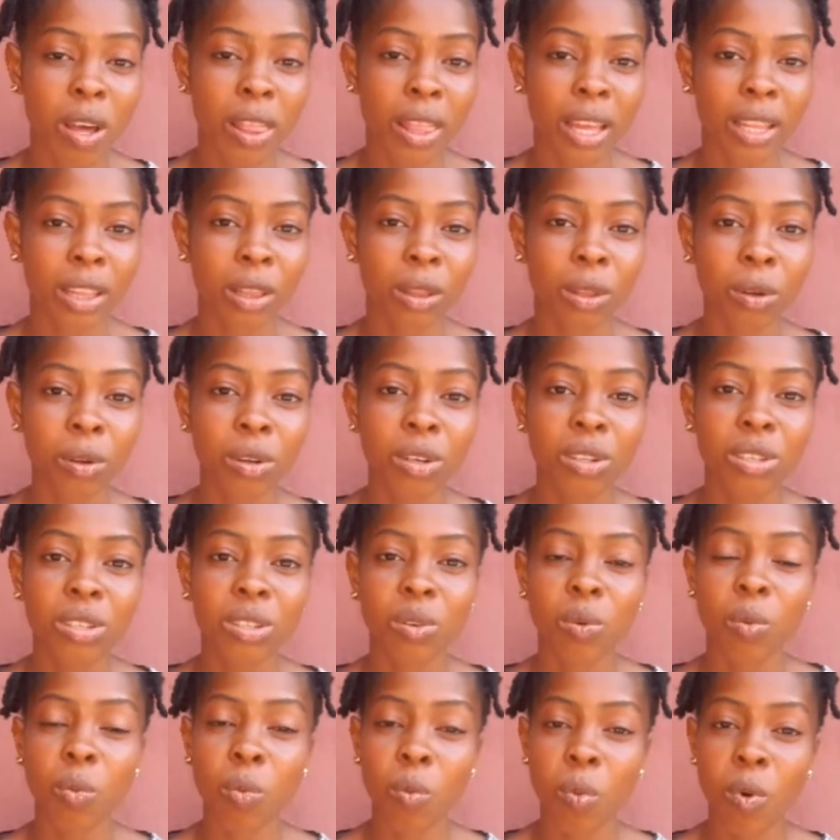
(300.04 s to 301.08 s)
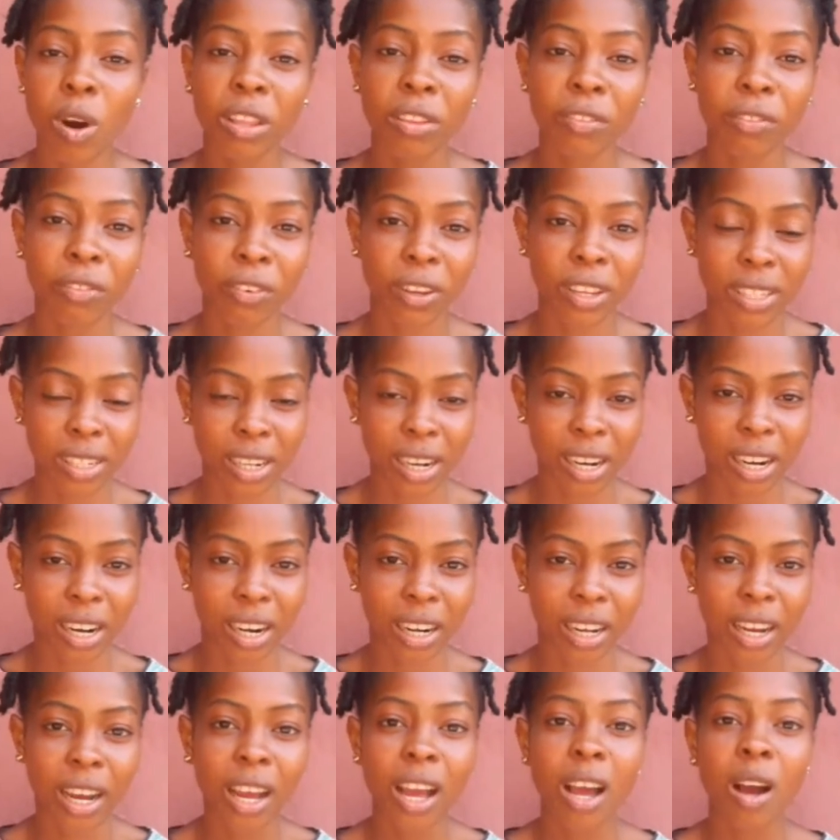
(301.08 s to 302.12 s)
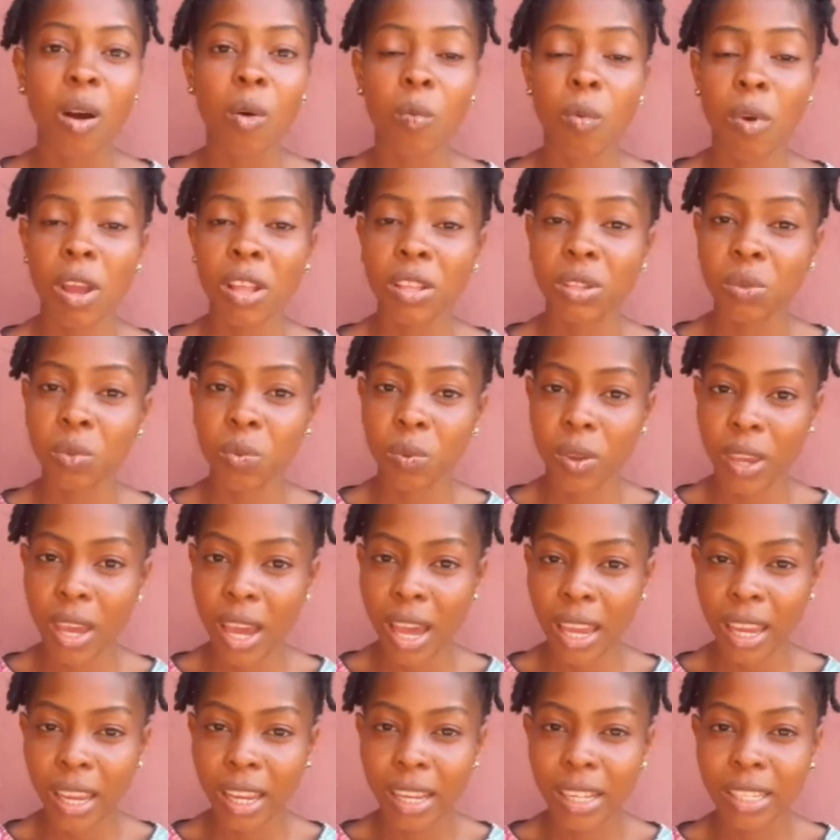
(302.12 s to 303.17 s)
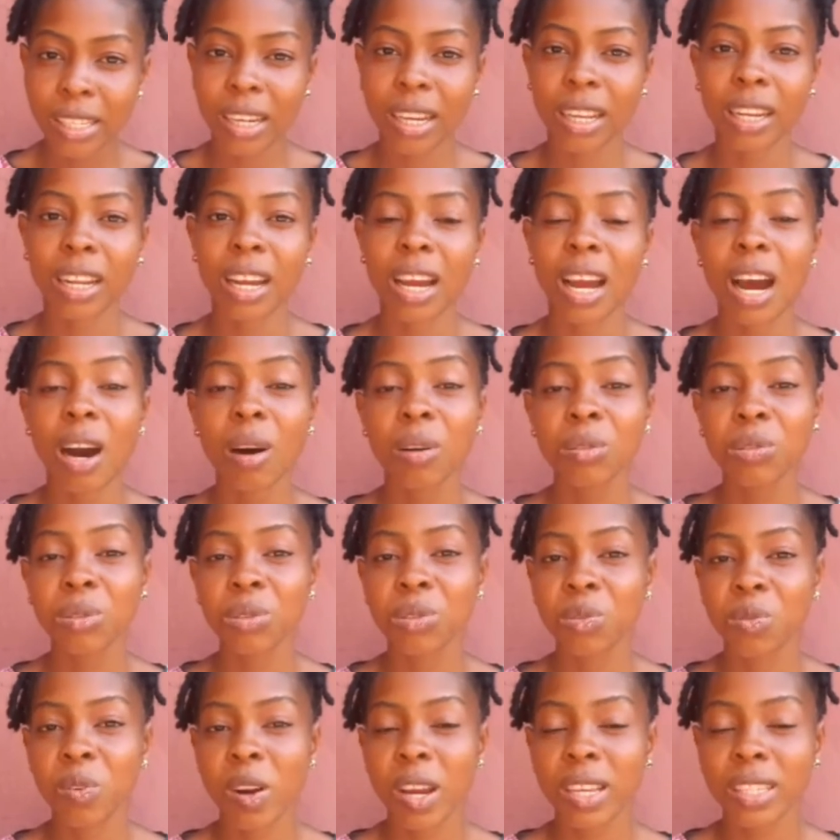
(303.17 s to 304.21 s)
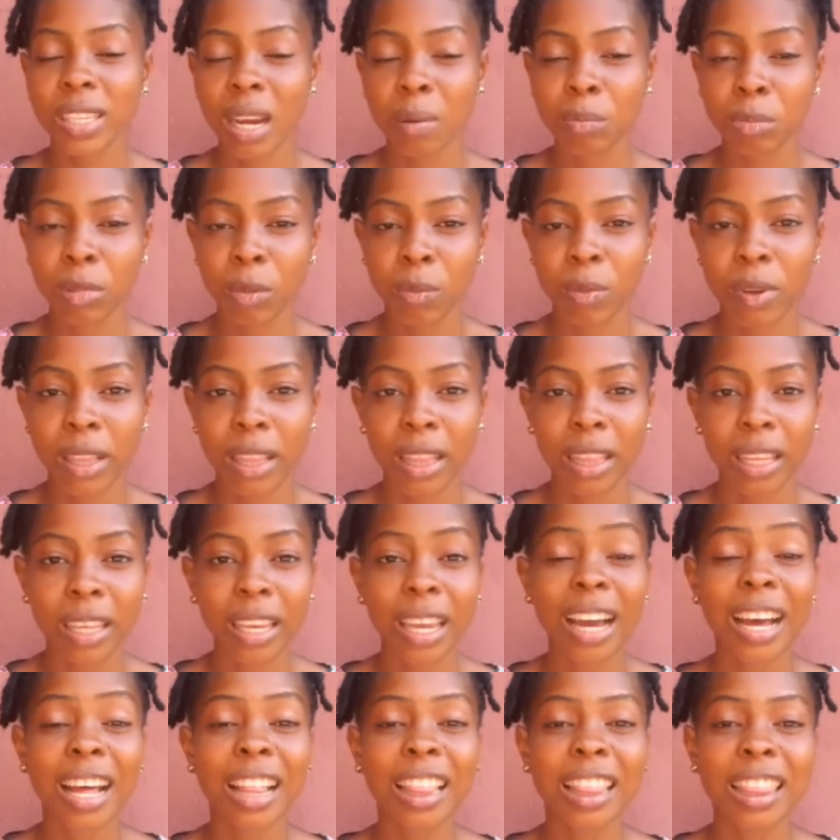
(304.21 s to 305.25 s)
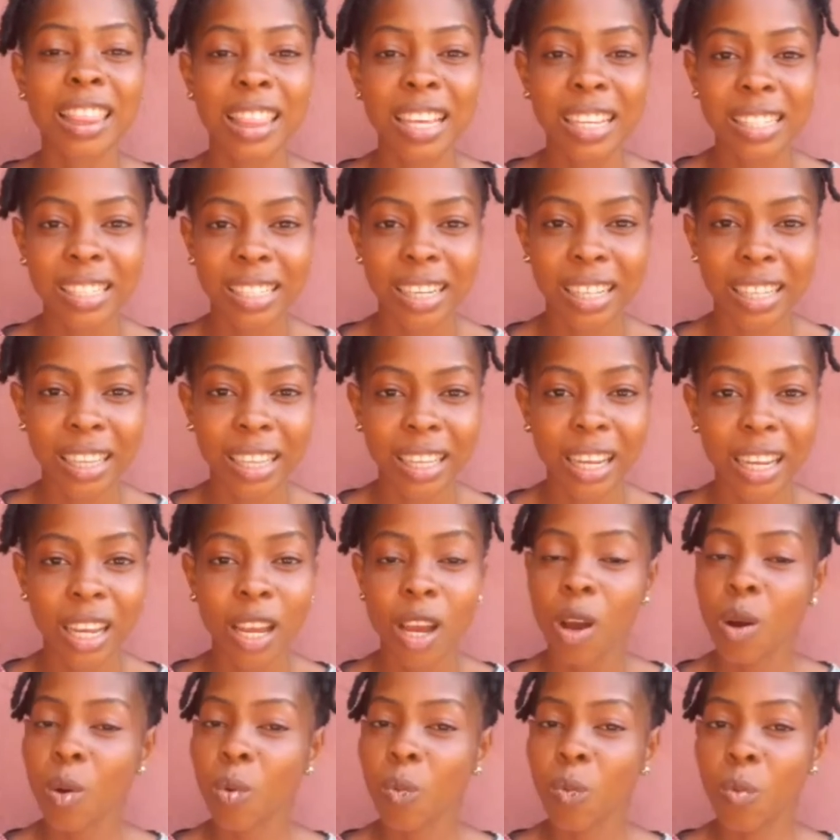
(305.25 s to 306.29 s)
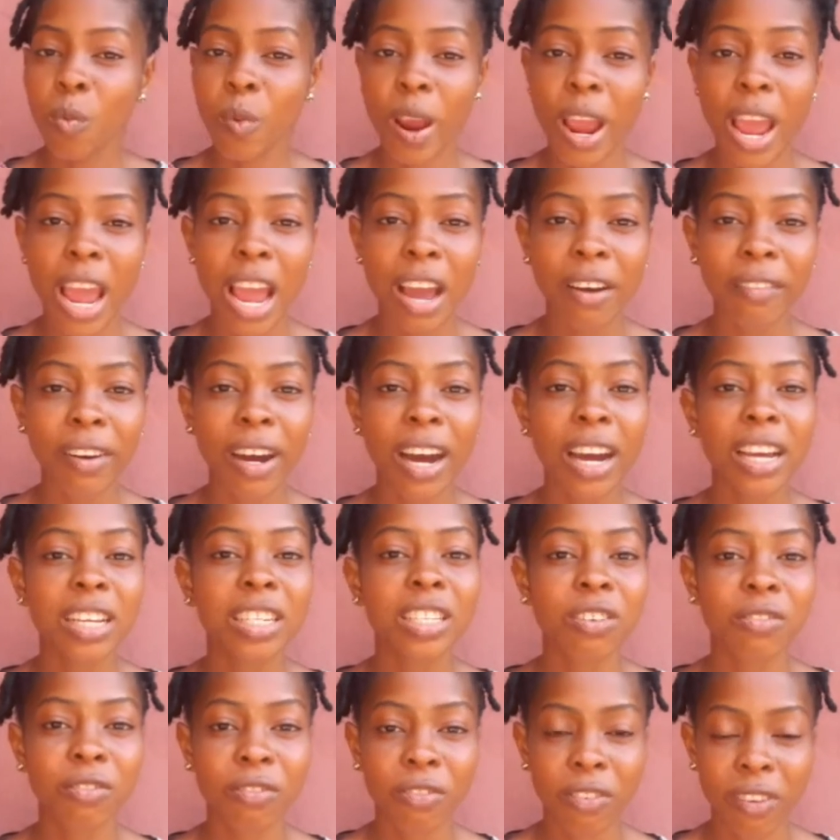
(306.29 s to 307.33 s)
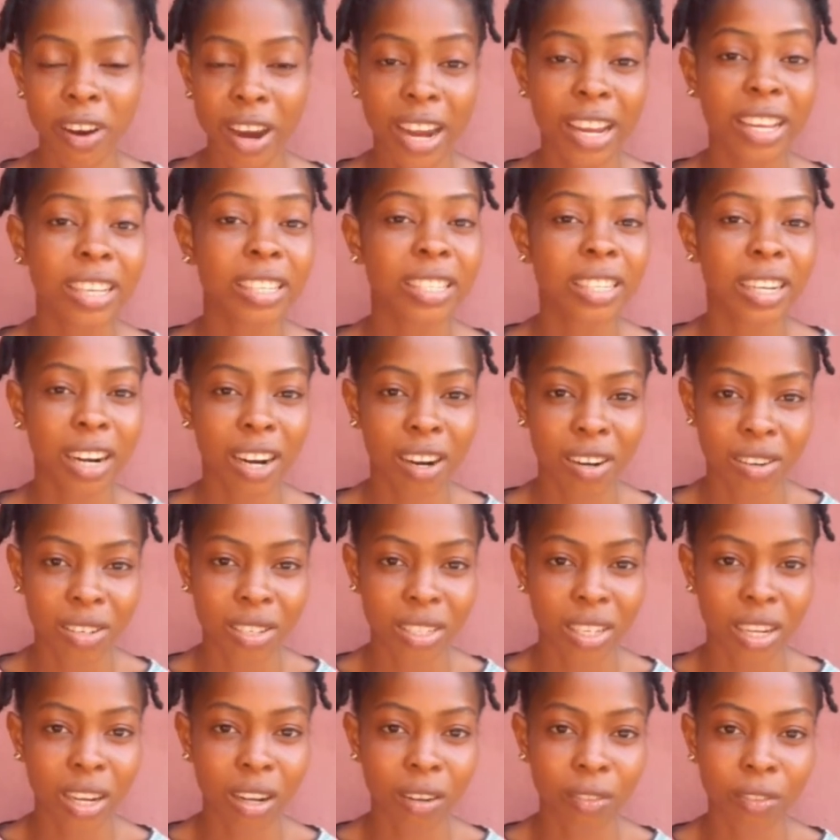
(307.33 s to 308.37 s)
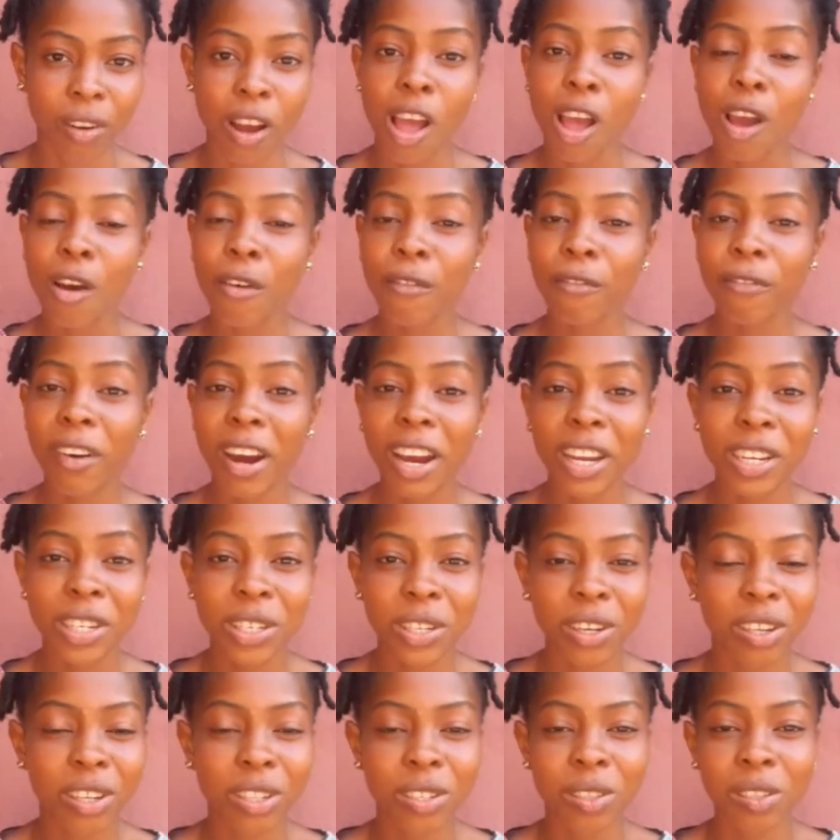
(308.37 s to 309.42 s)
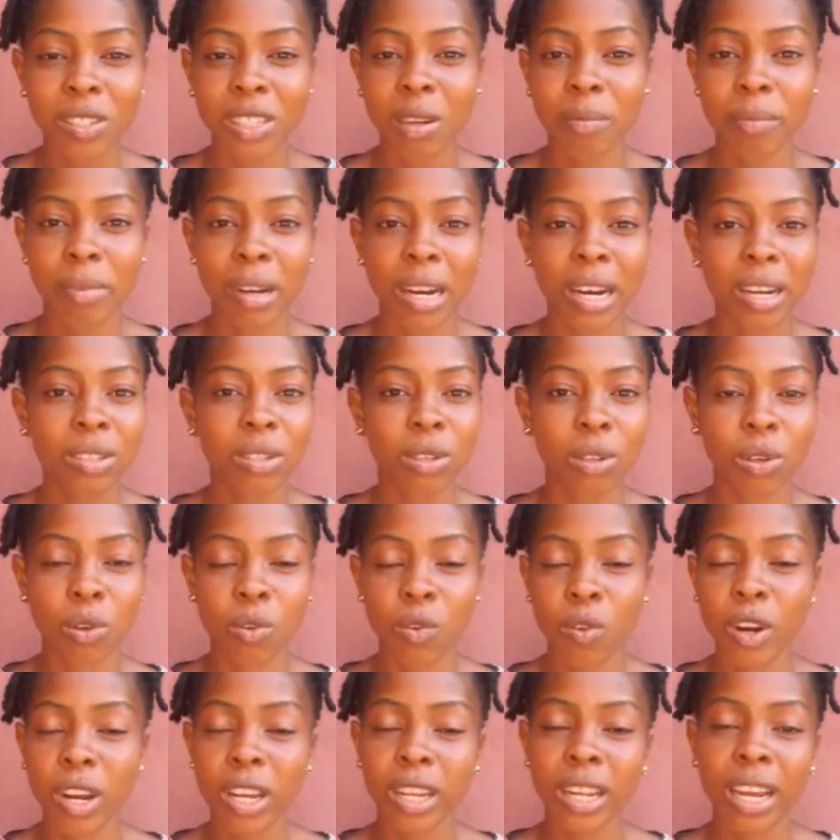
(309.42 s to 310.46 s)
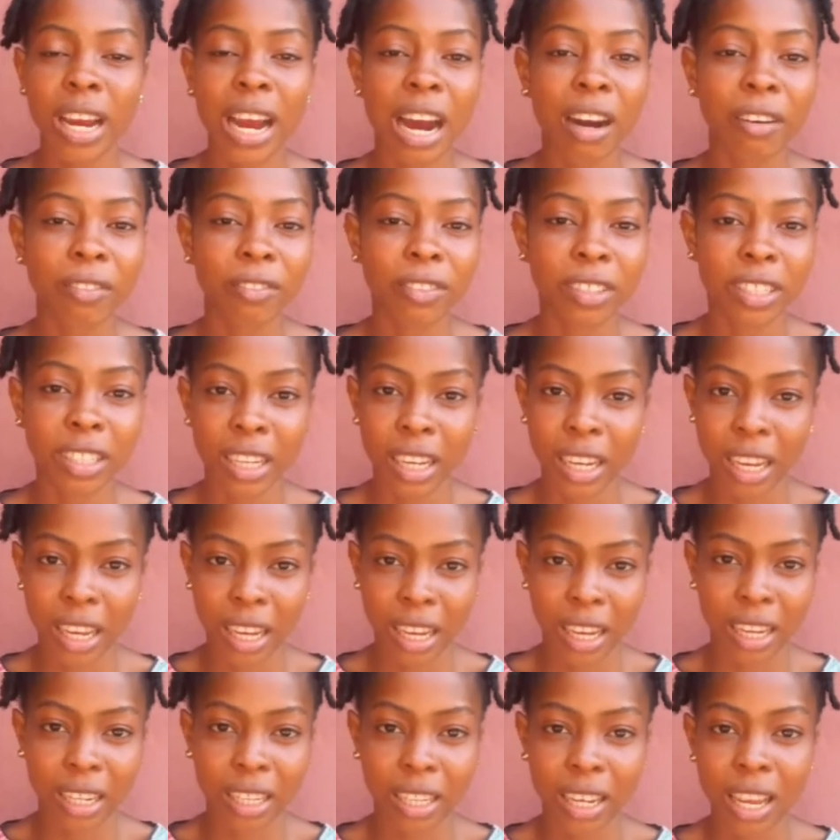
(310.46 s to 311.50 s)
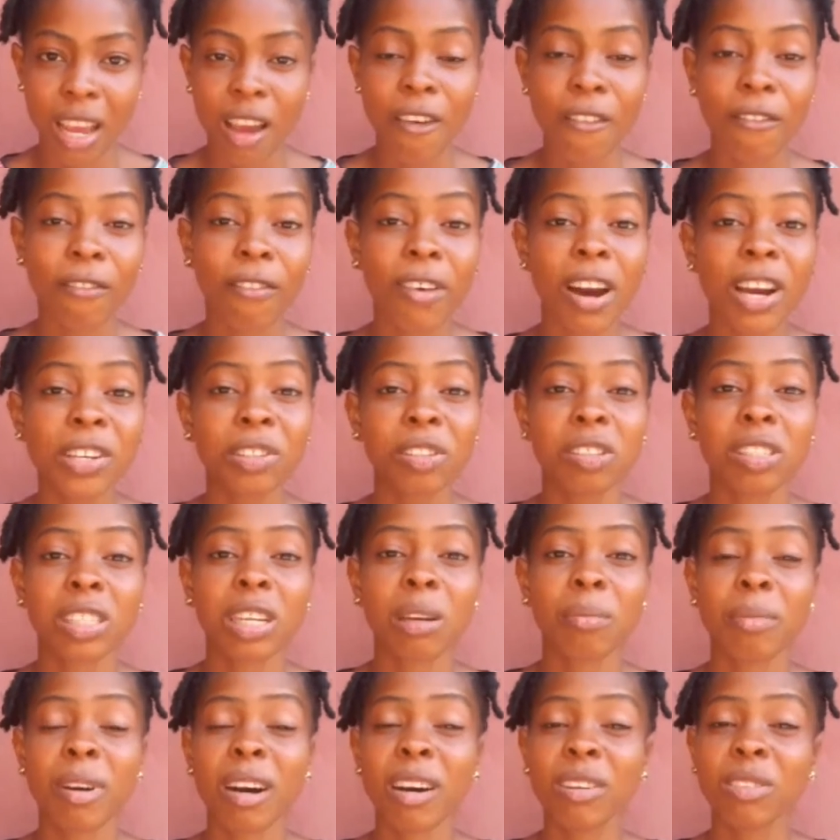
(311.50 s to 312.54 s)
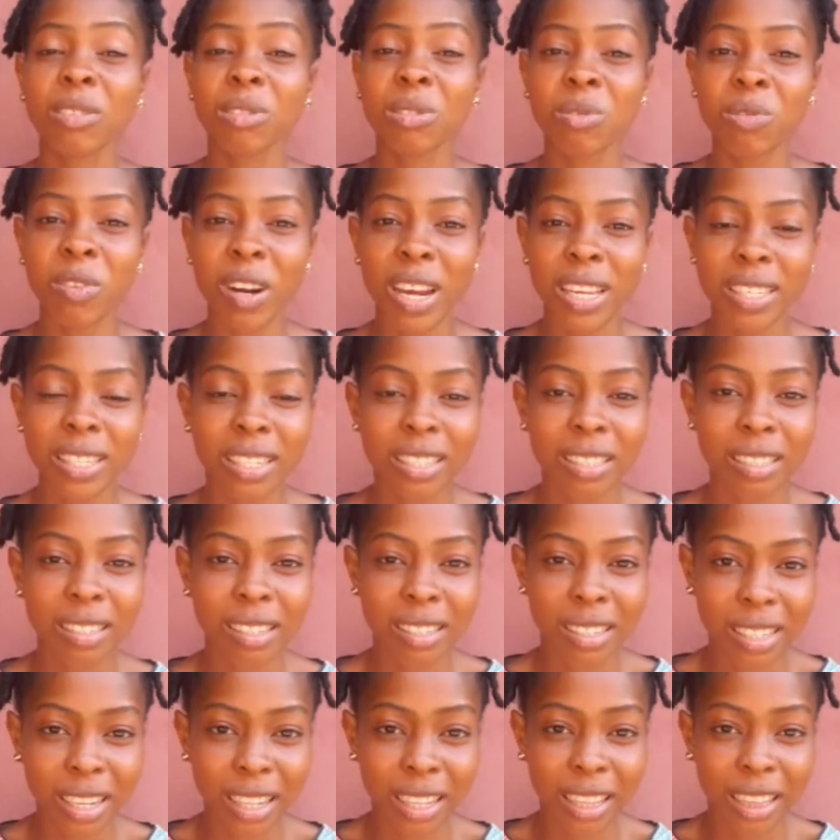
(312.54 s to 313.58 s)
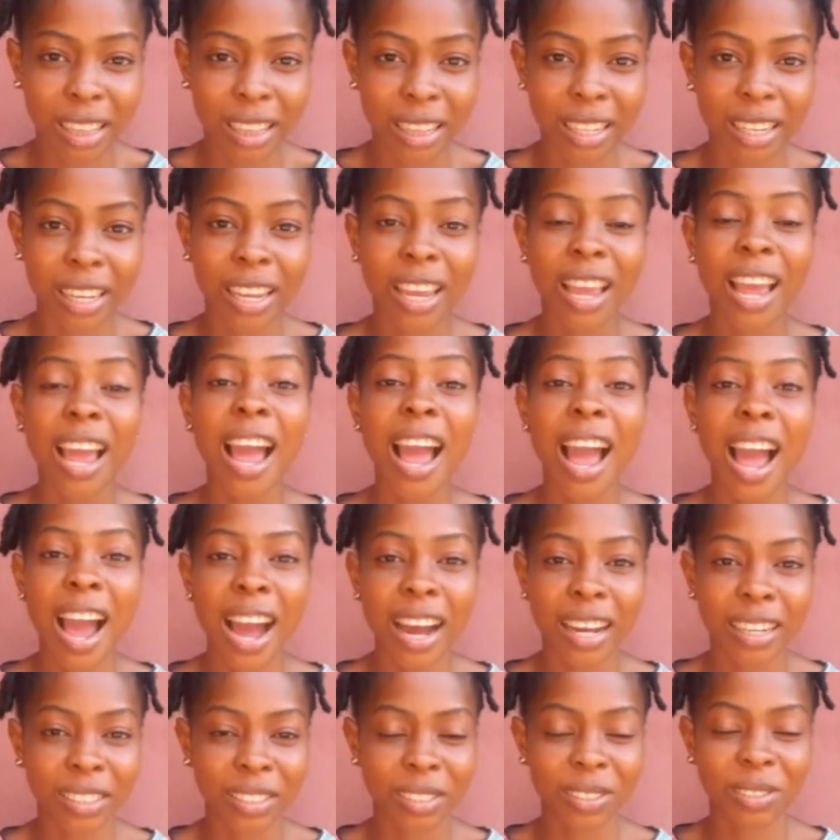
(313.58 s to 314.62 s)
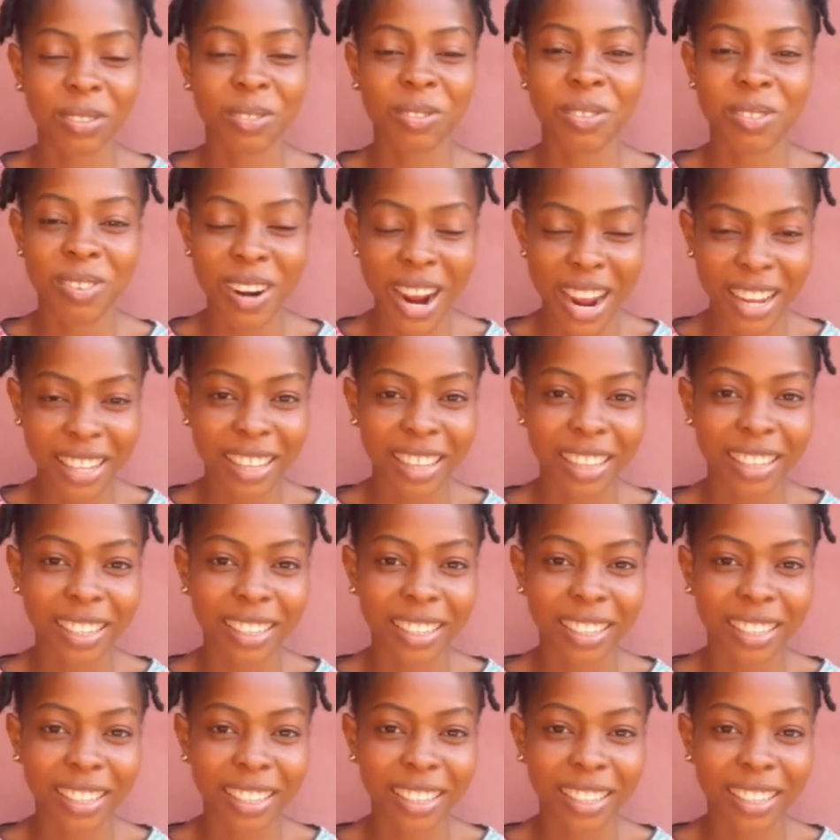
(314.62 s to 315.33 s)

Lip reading: knows what fits her, when to wear it, and how to dress appropriately and decently wherever she finds herself. Fashion is not about going half naked. Fashion is about dressing decently and rightly.